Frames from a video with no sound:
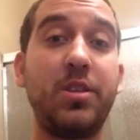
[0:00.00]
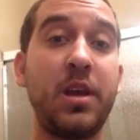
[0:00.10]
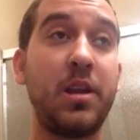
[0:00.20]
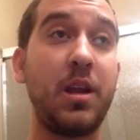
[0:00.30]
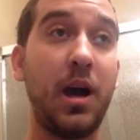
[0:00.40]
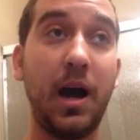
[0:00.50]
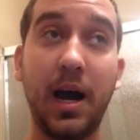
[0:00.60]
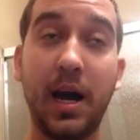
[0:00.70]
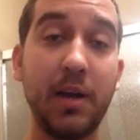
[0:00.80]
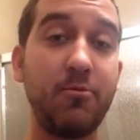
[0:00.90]
then
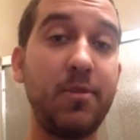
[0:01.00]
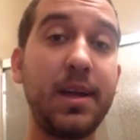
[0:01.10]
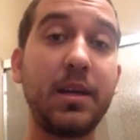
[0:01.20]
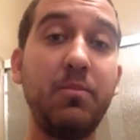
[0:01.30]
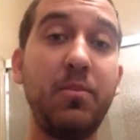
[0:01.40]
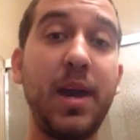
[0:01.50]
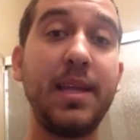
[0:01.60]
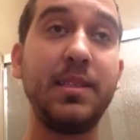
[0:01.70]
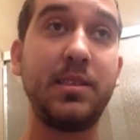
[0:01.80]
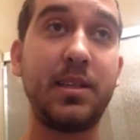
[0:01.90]
I
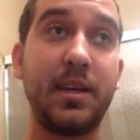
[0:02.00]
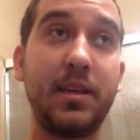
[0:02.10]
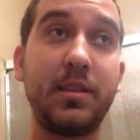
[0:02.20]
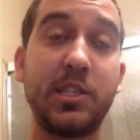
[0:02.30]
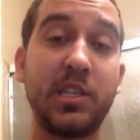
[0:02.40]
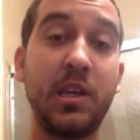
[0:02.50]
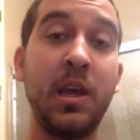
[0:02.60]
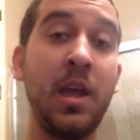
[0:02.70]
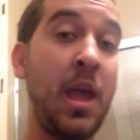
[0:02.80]
recommend it.